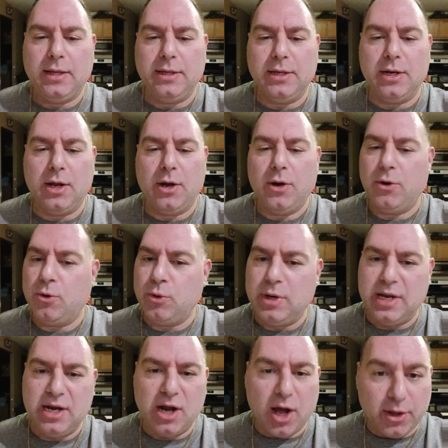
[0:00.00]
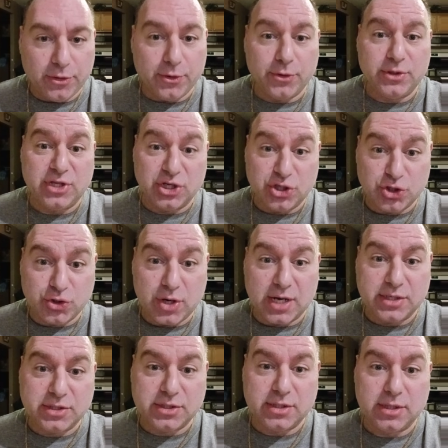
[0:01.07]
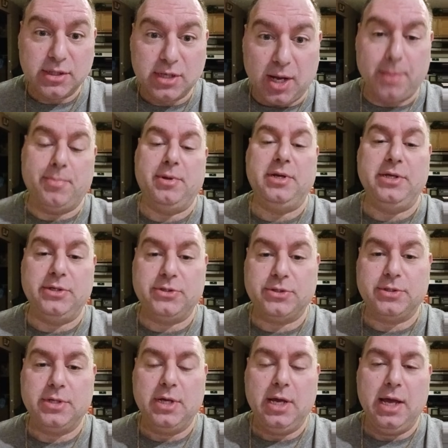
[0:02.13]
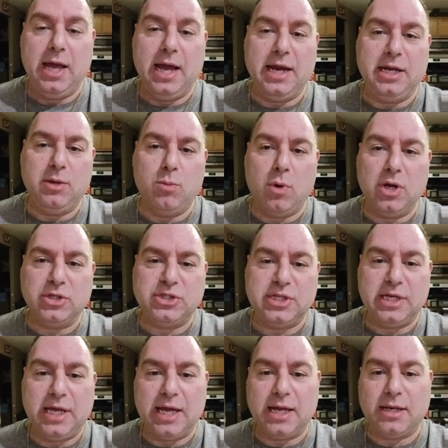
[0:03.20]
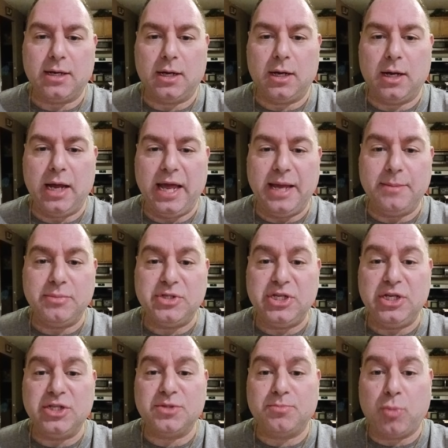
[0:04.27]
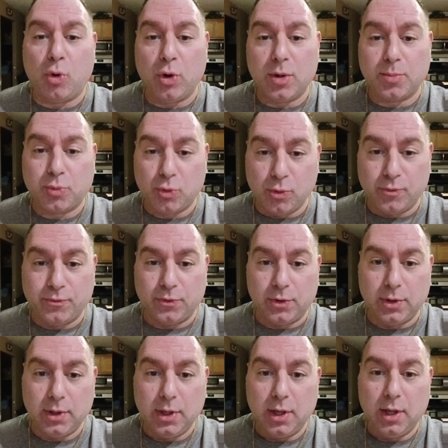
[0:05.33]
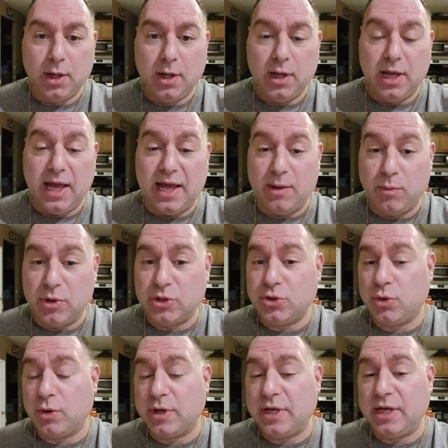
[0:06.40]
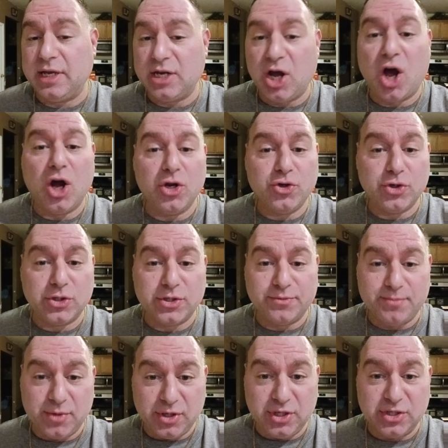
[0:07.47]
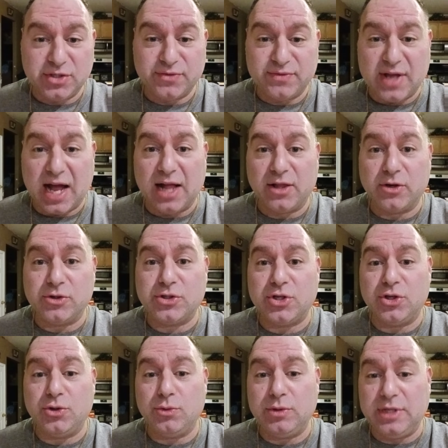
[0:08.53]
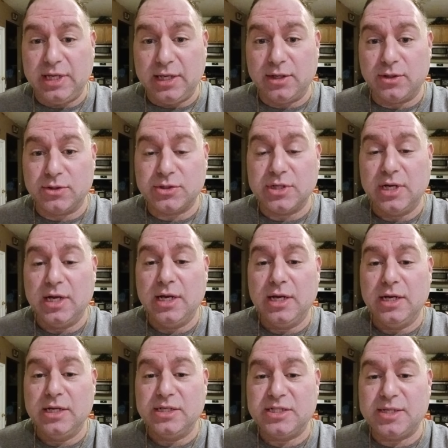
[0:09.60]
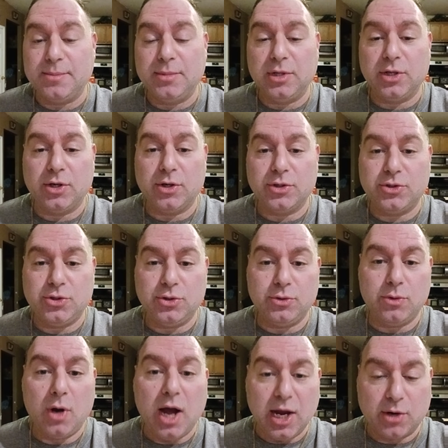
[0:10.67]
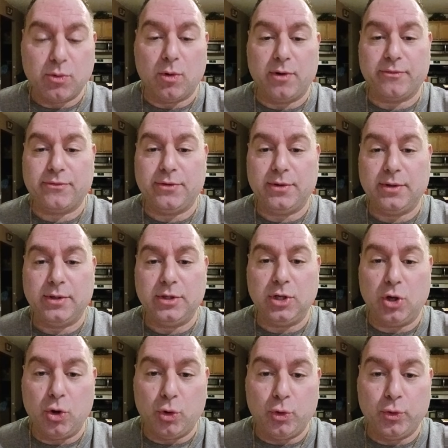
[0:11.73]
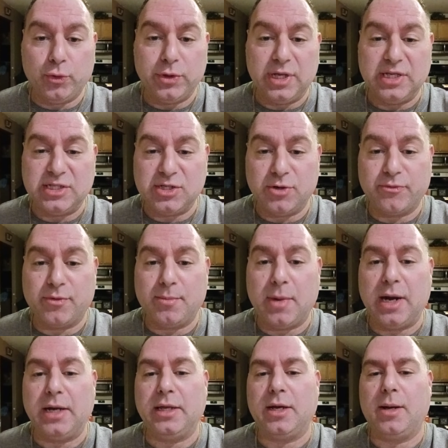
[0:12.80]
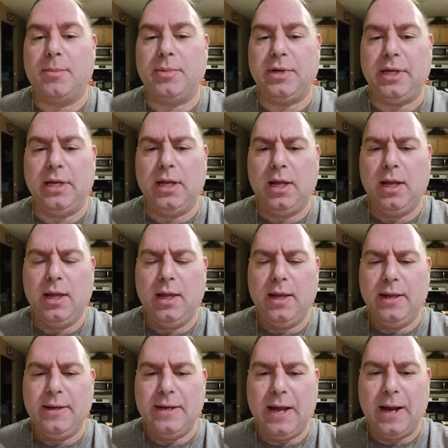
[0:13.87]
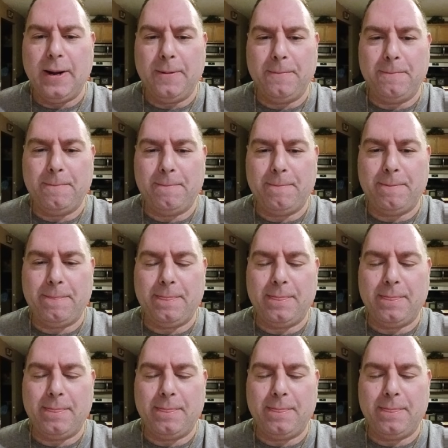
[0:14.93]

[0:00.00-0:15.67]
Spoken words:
you know, in other distressed companies. And he wants to get AMC's board approval. And we're talking in the hundreds of millions of dollars to do deals similar to Highcroft, the gold and silver mining company. Now,